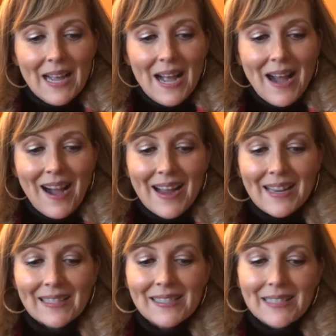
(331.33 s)
I
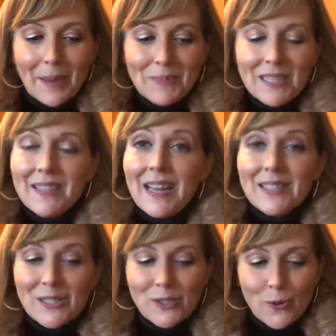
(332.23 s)
accepted
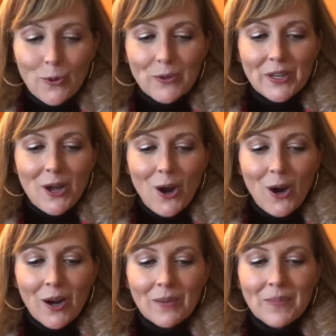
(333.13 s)
and sold the
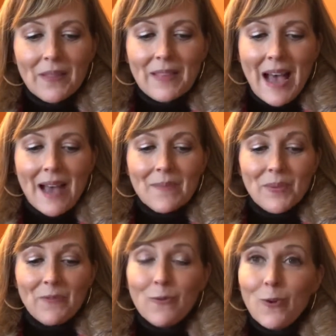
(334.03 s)
car that
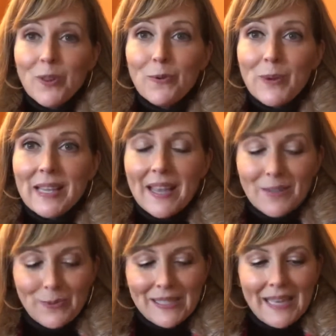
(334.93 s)
before the
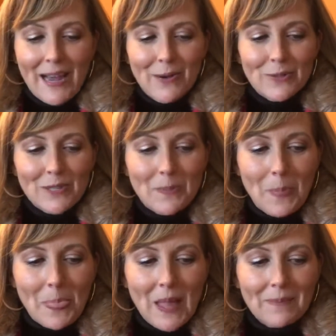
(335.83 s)
weekend was out.
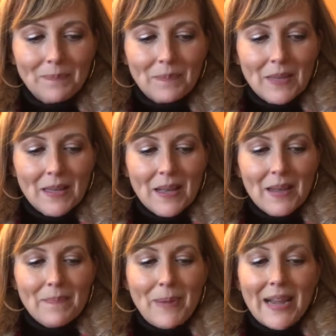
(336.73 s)

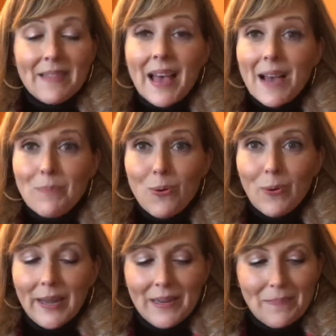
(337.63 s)
By that
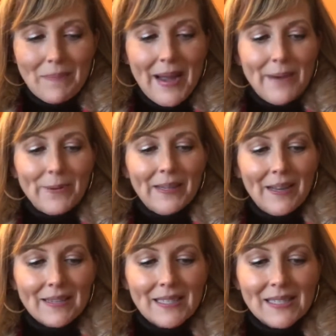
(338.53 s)
point, my
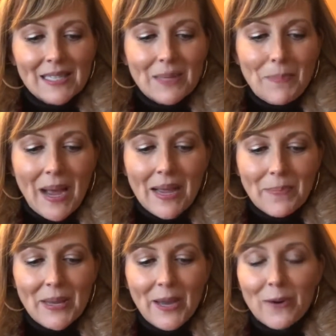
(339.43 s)
reluctance to buy a
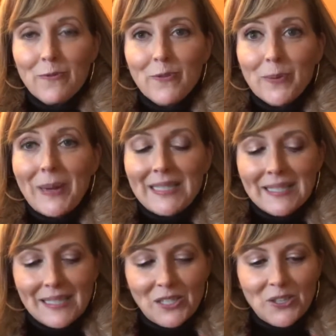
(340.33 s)
piano for my
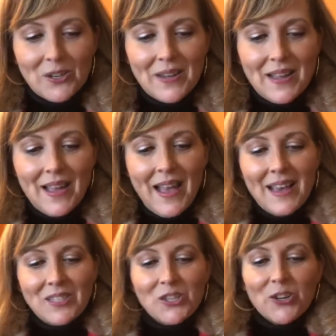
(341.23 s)
sister
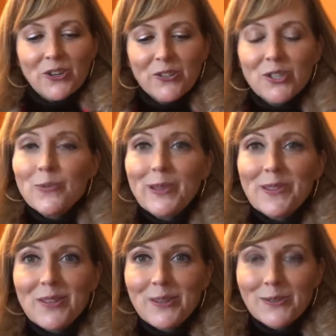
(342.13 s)
had turned to
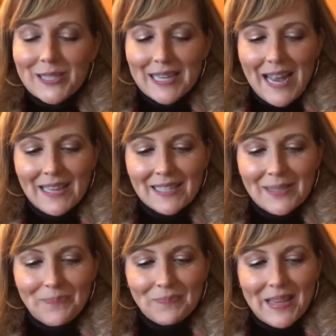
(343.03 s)

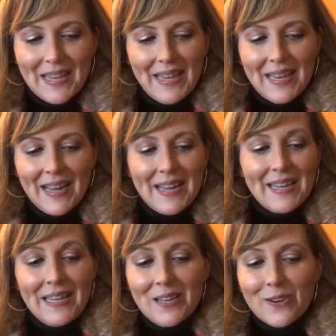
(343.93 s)
enthusiasm, and I
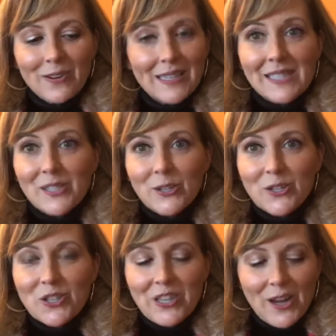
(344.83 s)
eagerly
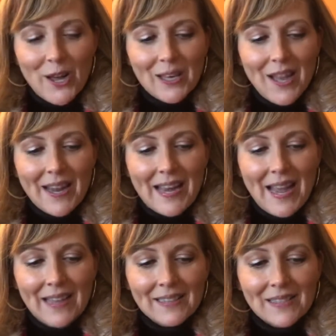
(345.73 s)
searched the online
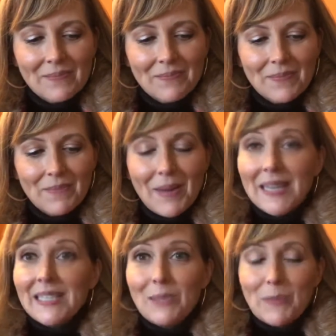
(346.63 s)
ads.
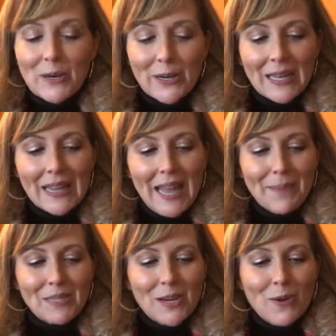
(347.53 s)
My spirit
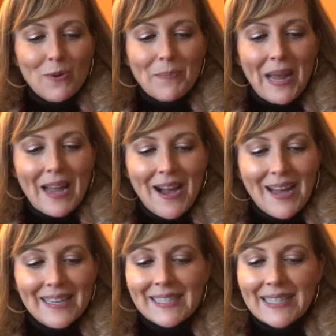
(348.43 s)
leapt when my
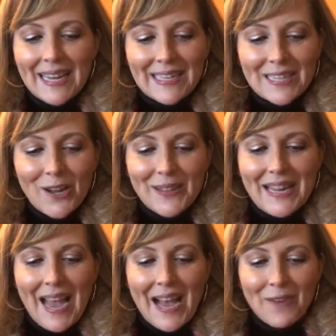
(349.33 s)
eyes landed on
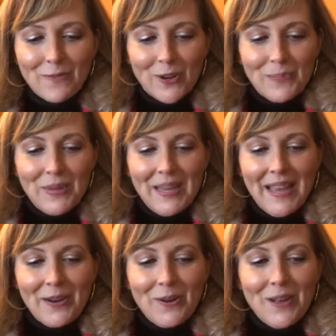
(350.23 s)
the ad for a
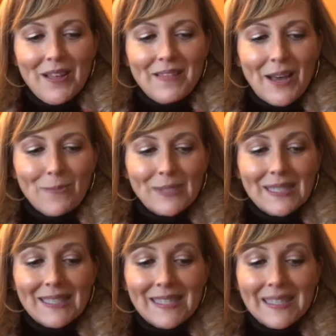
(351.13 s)
piano that
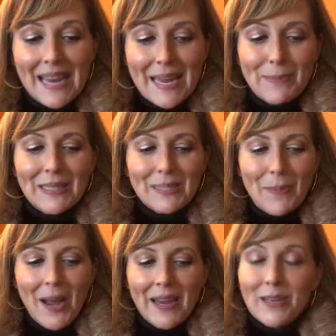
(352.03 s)
was the same as
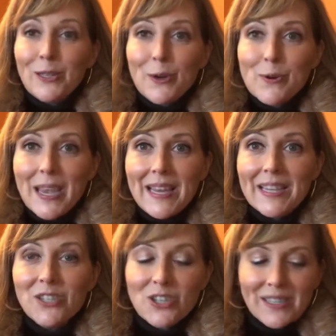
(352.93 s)
mine,
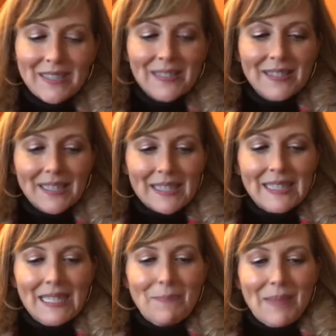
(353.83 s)
located just
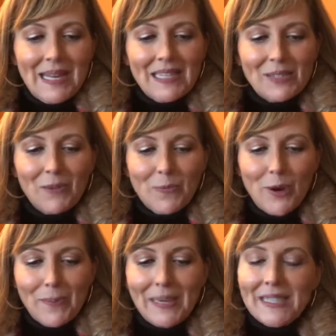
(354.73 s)
60 minutes from
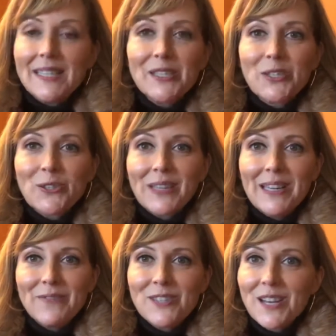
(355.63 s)
where my sister
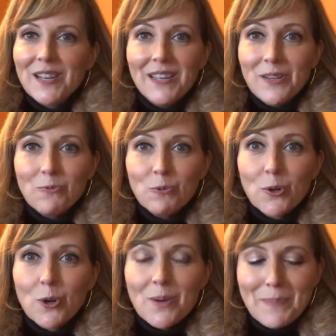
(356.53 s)
lived in
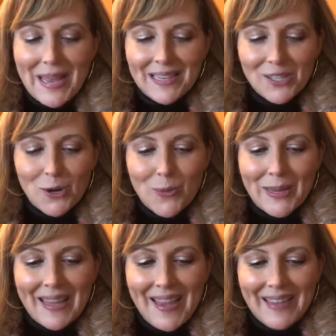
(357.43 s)
rural Manitoba,
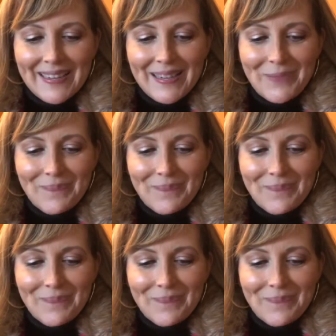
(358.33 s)
Canada.